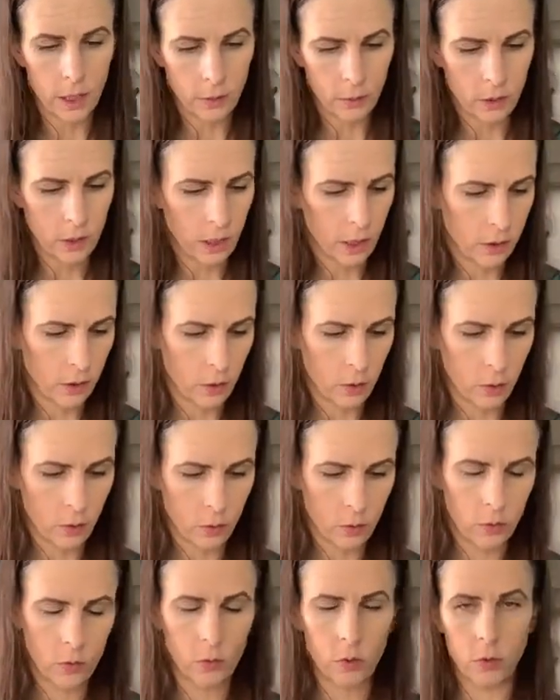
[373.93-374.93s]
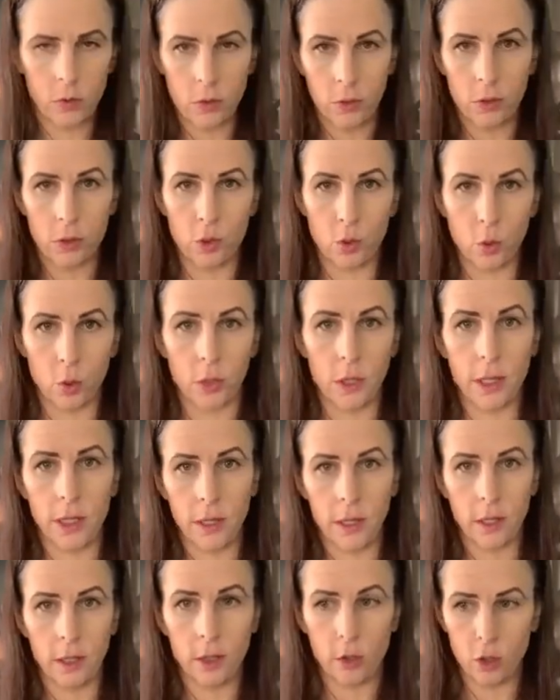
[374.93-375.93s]
I will tell you the story
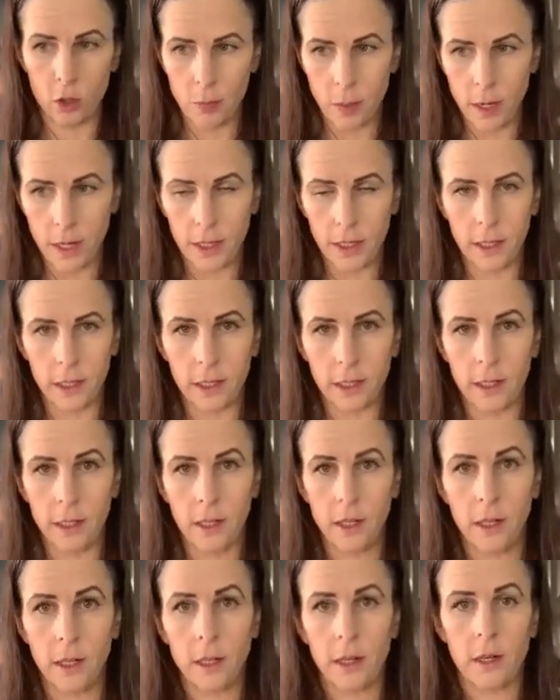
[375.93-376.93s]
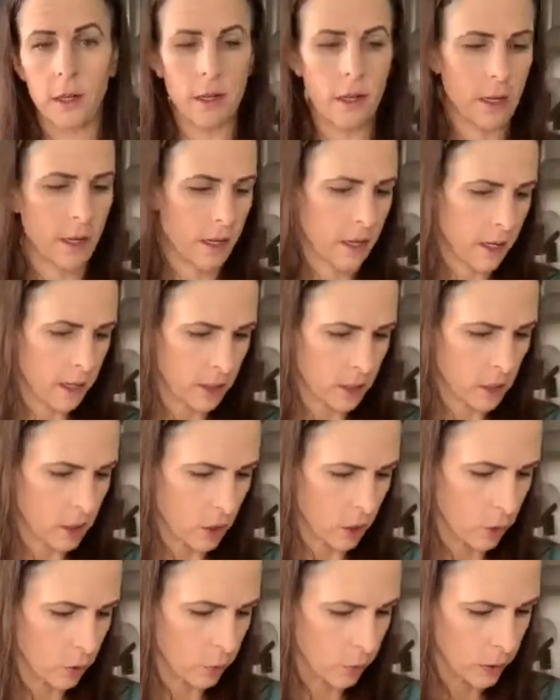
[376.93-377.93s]
that goes behind it. And
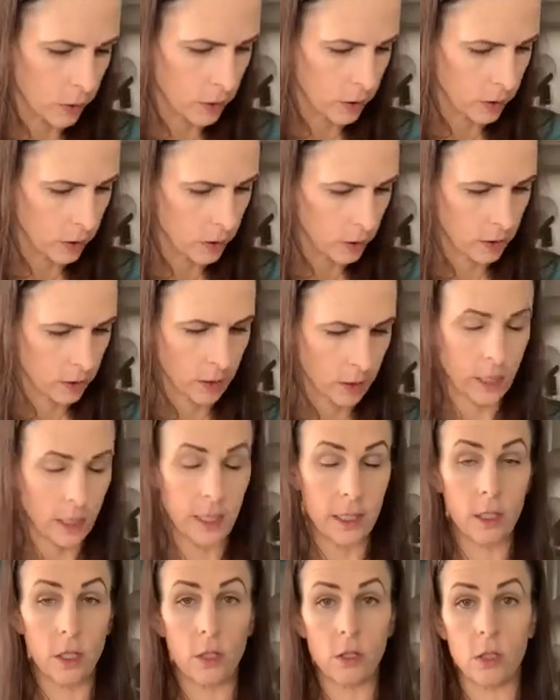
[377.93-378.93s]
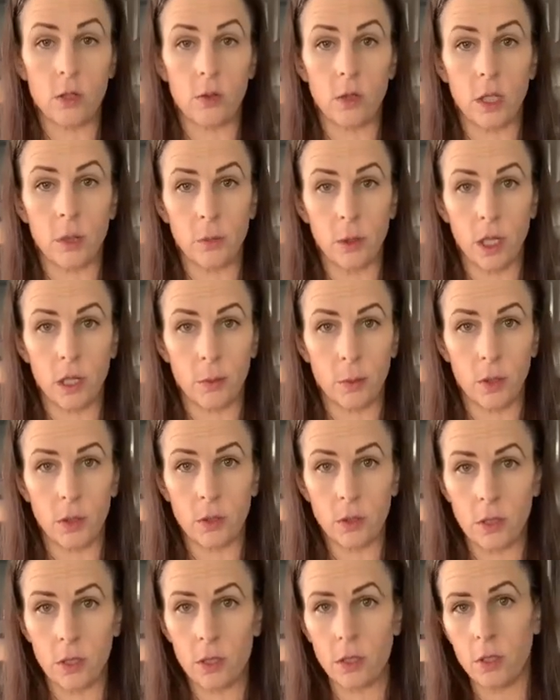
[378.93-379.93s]
so it's also in the blog
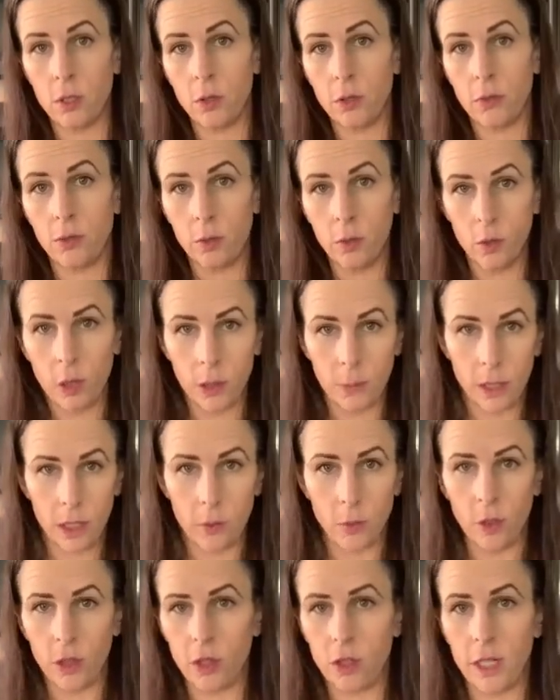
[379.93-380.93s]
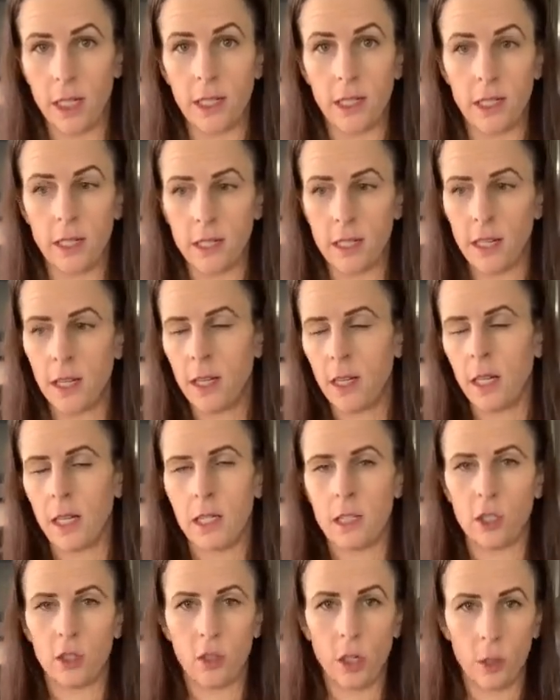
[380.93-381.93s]
post. So if you want to make it with your kids,
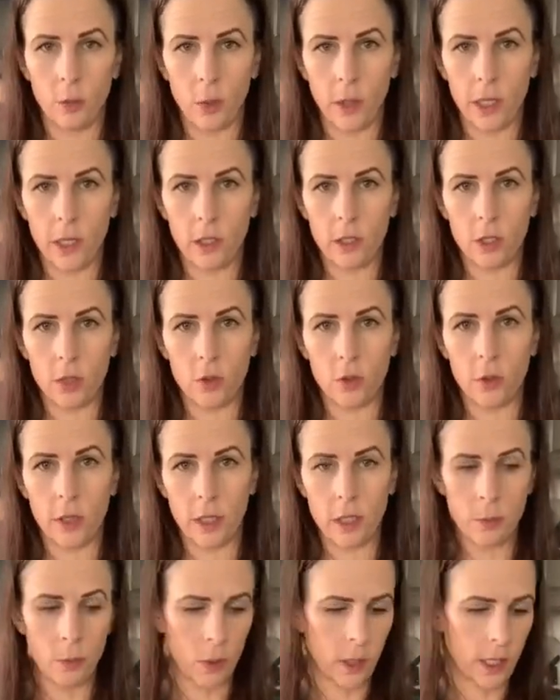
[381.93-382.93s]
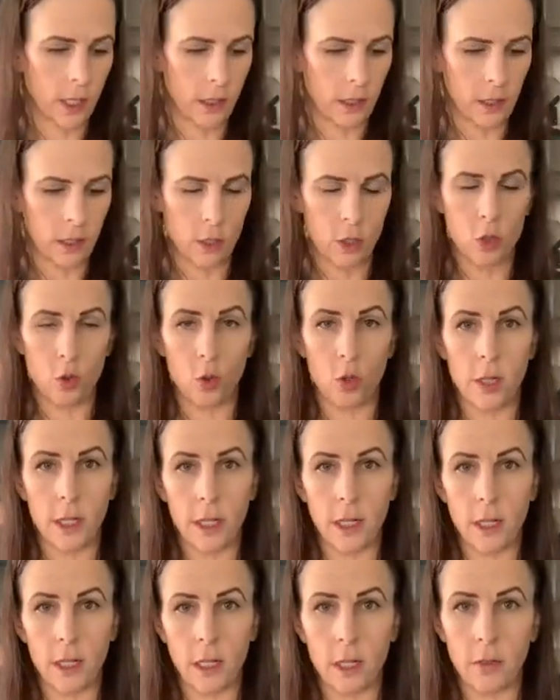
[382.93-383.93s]
it's a great way to explain the
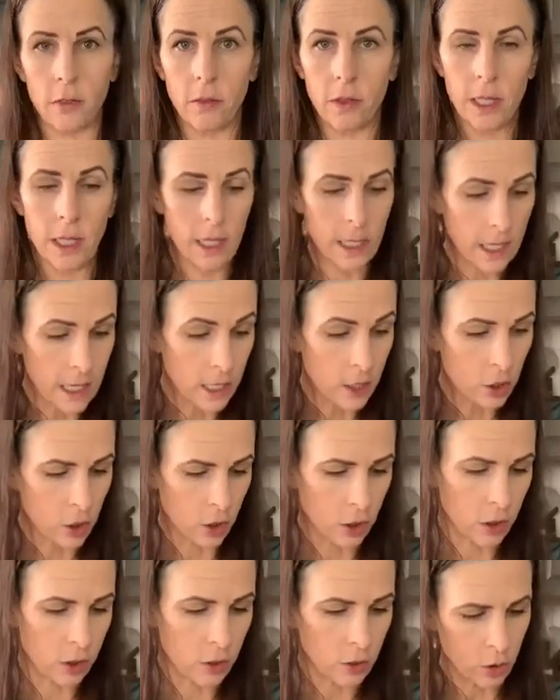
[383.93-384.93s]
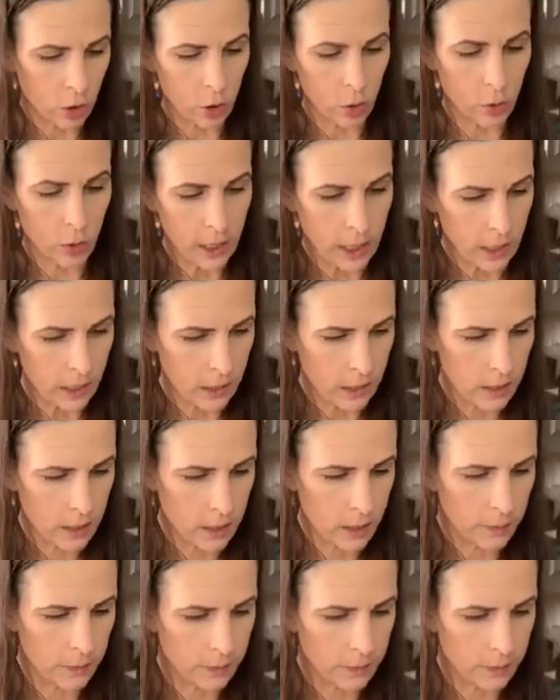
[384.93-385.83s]
story of Easter to kids.